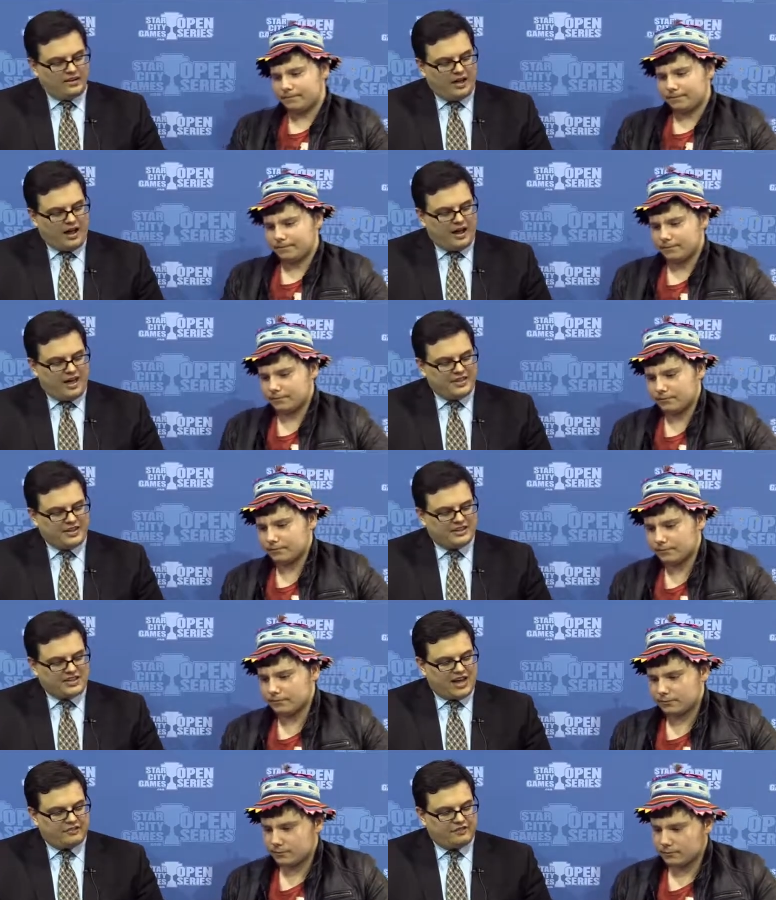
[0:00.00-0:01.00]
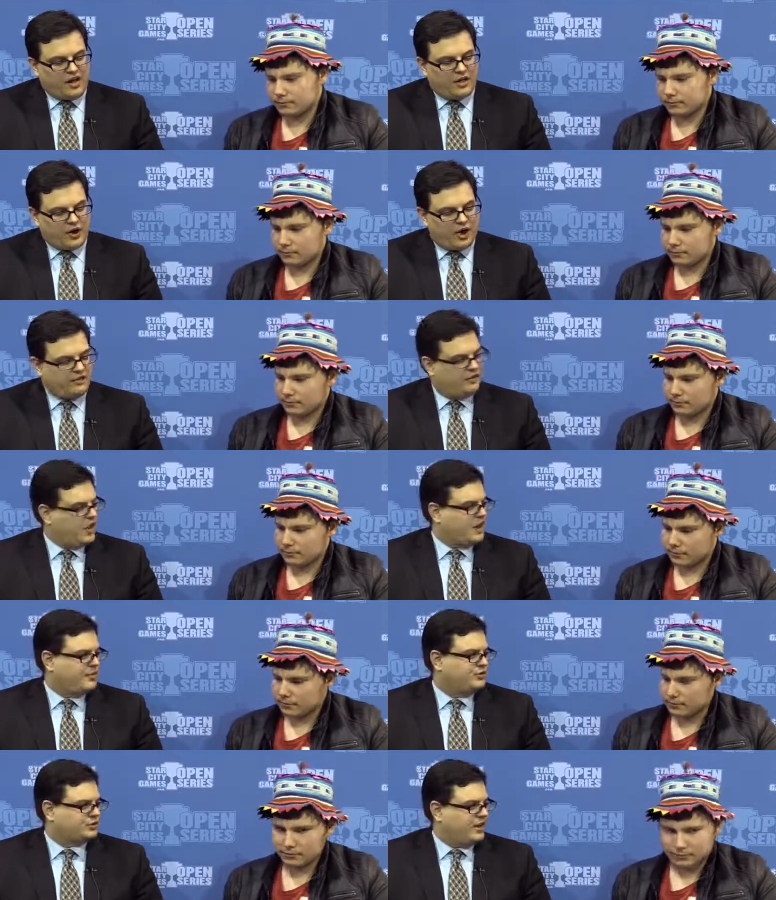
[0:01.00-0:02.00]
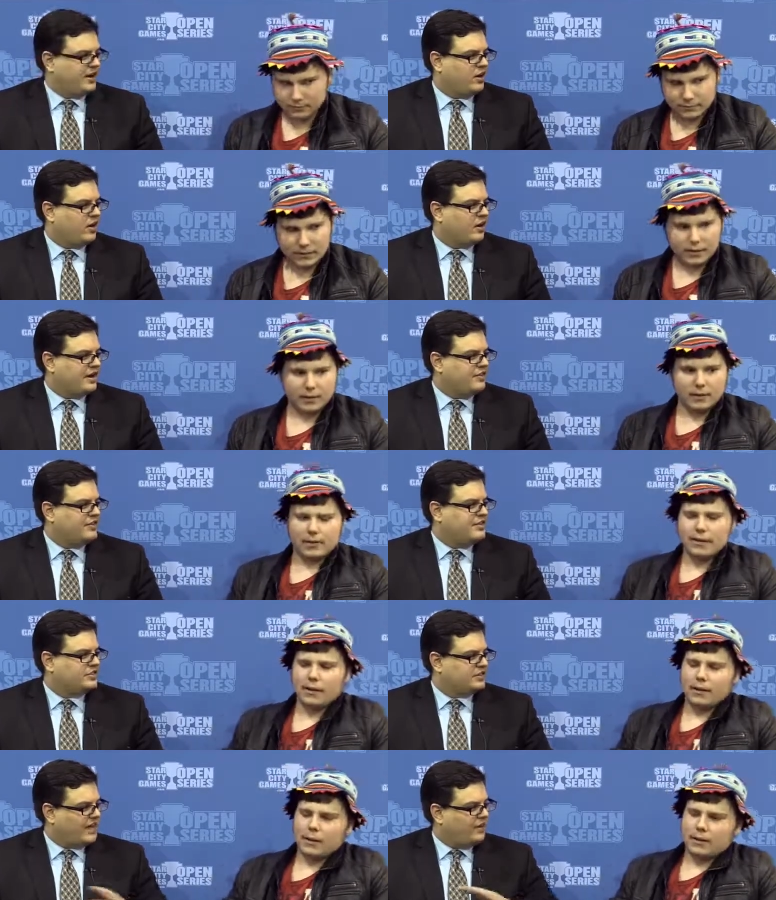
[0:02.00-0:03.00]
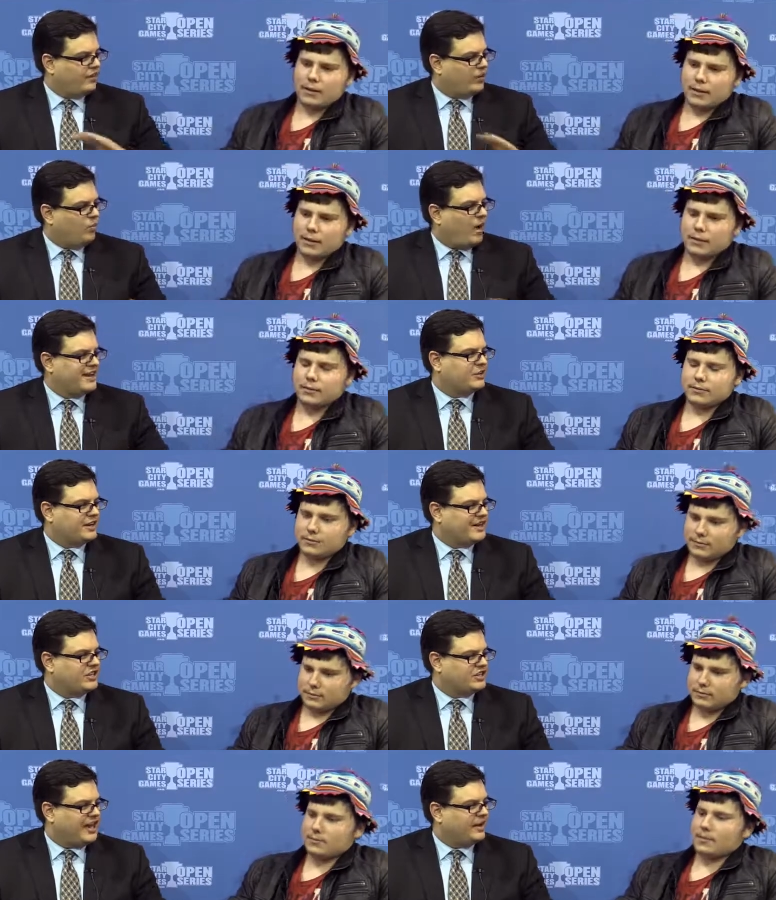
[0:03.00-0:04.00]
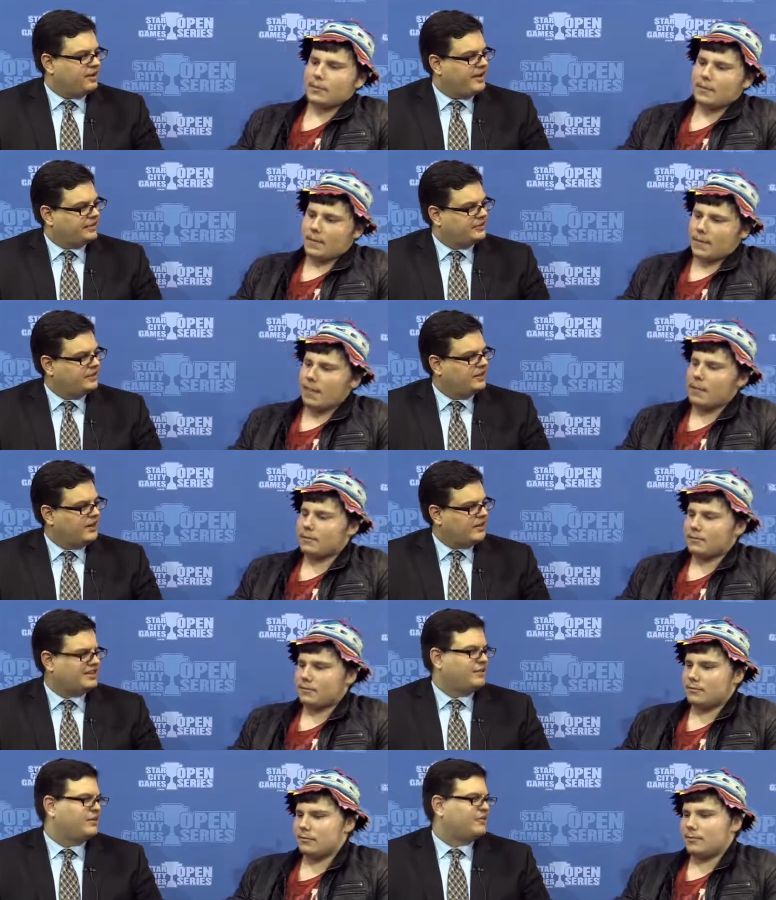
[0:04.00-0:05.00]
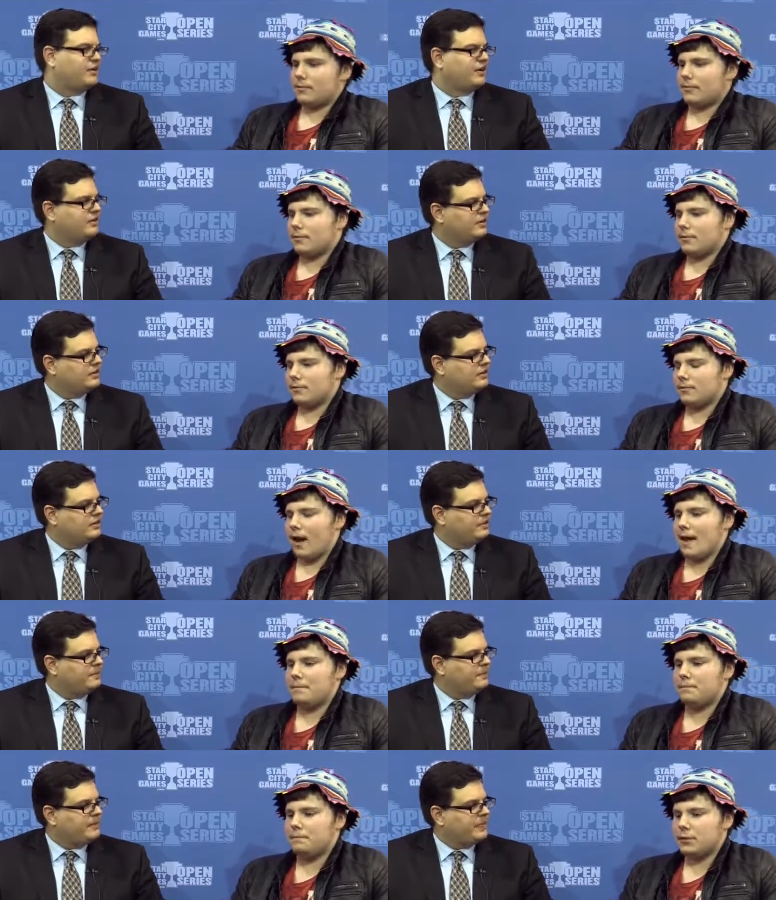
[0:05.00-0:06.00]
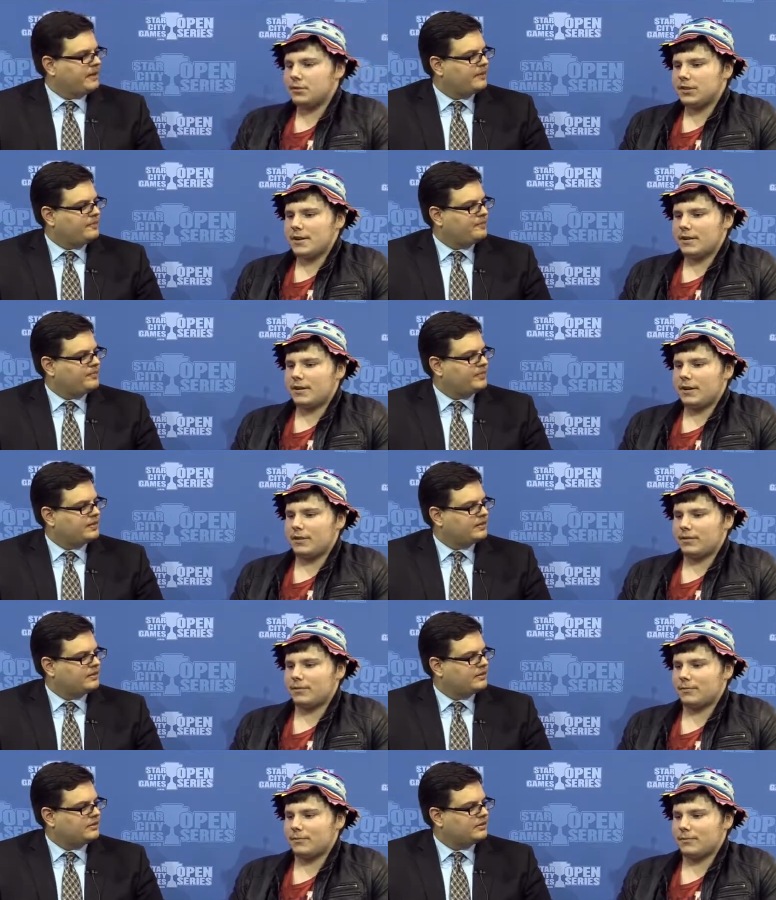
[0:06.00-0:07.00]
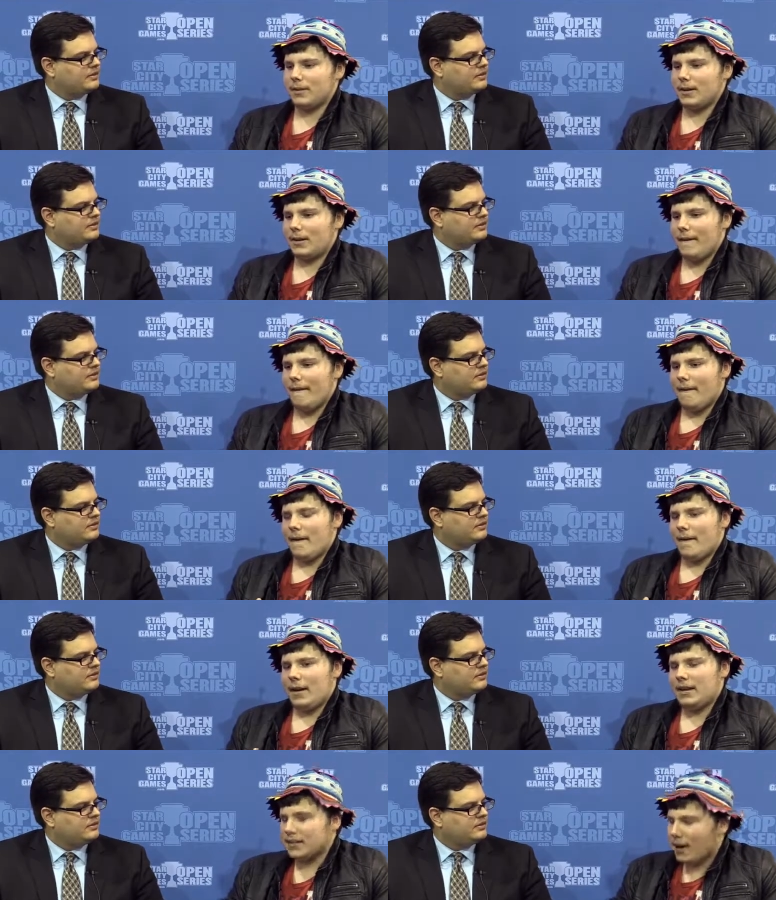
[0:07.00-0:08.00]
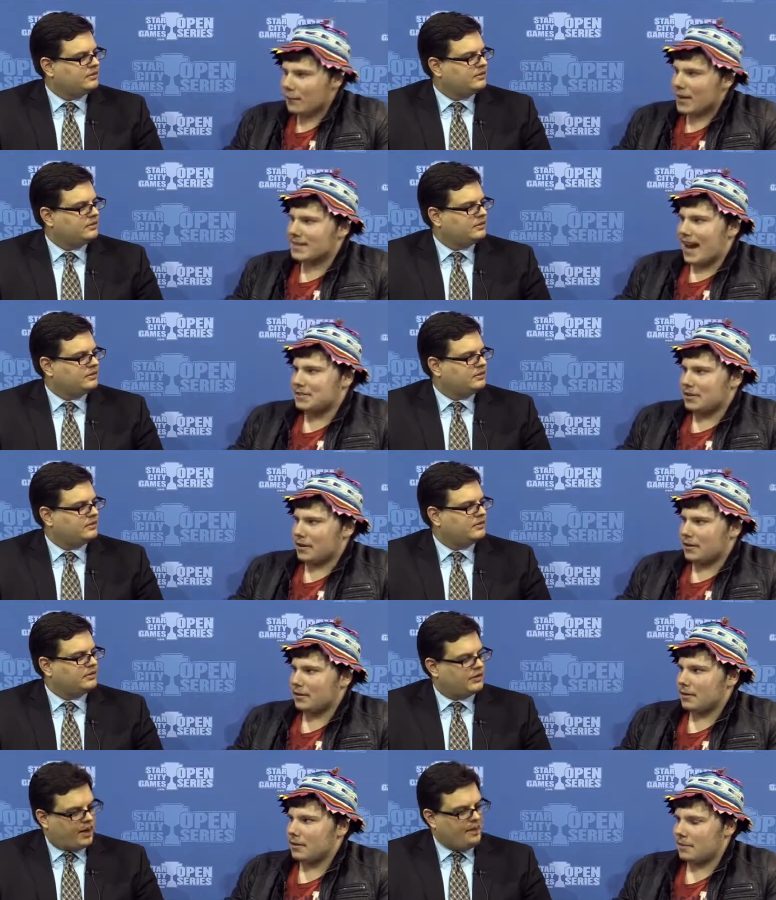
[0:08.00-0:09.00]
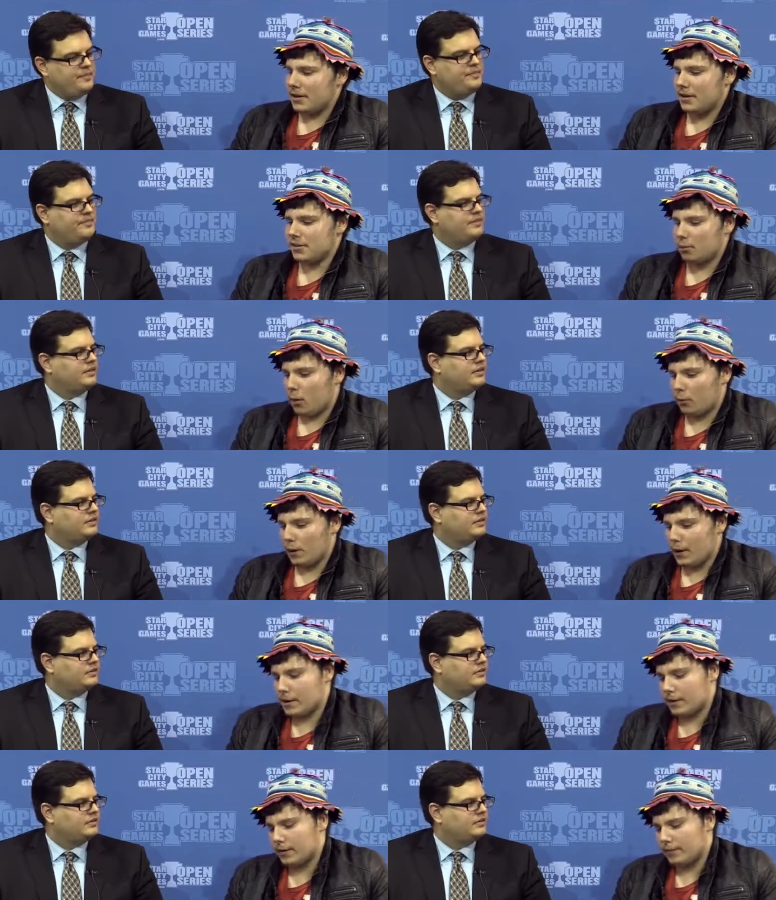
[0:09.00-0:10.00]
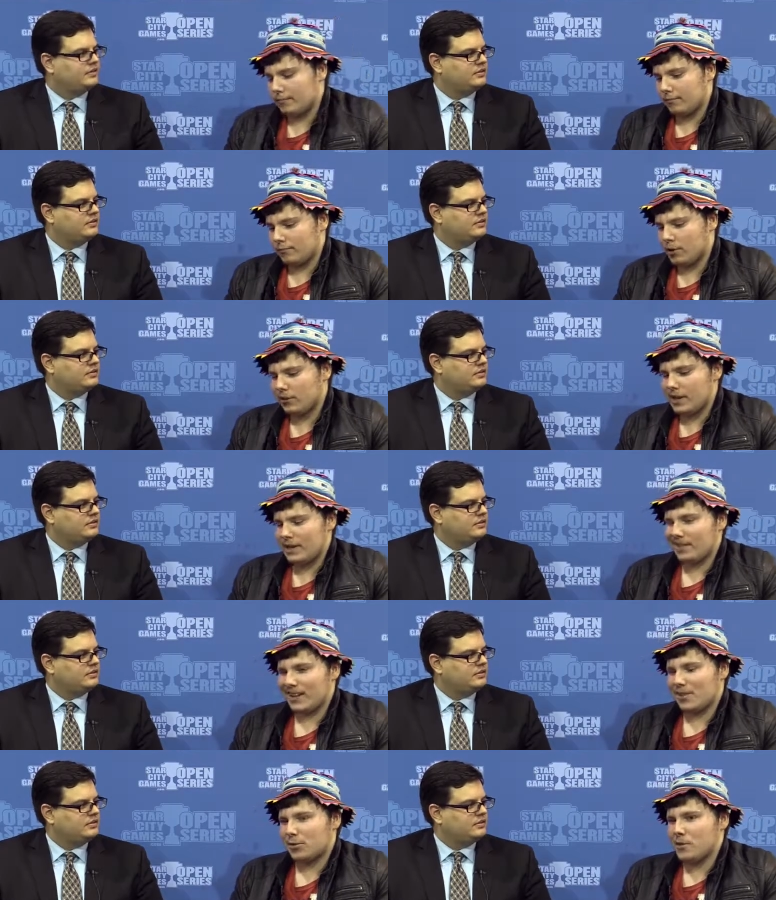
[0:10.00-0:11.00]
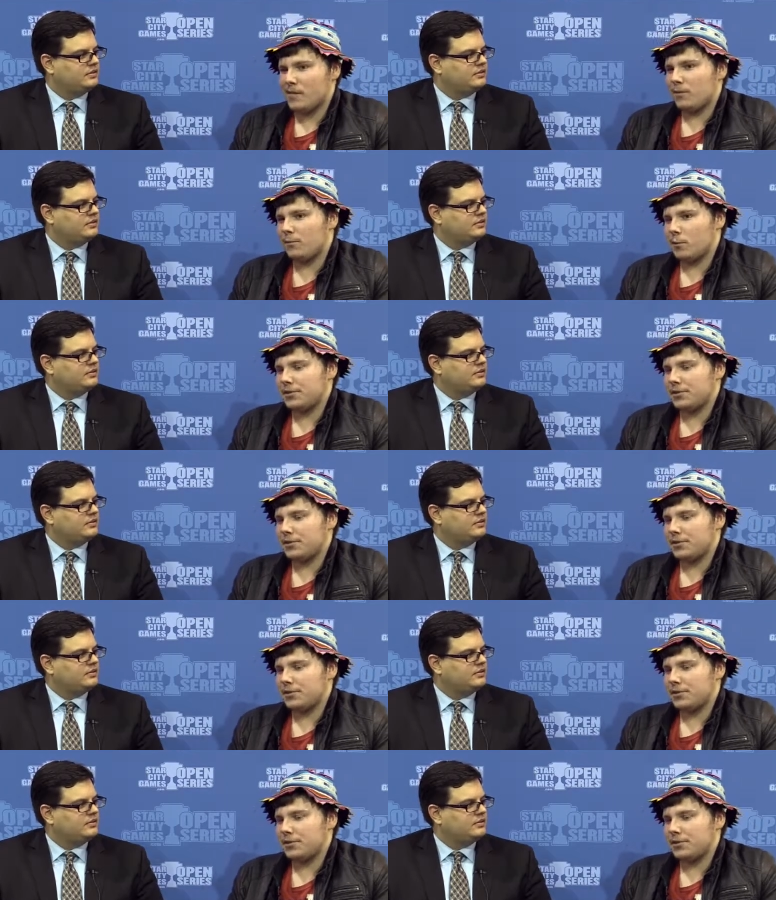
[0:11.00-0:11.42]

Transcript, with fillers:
Speaker 1: I think it's kind of fallen off of a lot of people's radar in these kind of like white greenish aggro decks. How's that been for you?
Speaker 2: Right. Boon Satyr is, he's not fantastic, okay. but he's a role player. Really, like a three mana four